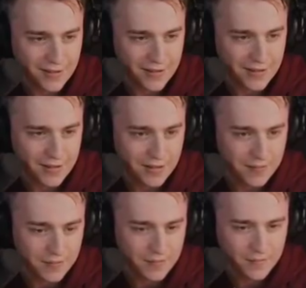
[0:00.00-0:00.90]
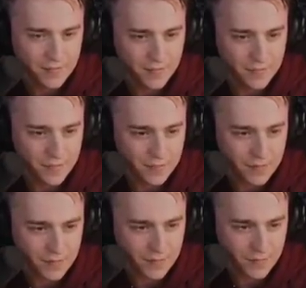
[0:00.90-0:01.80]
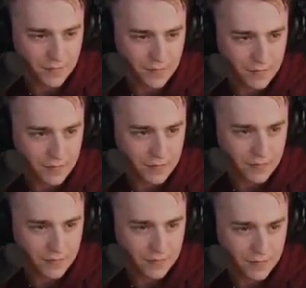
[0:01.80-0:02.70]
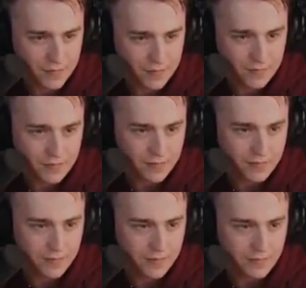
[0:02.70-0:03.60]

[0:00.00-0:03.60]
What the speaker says: [no speech]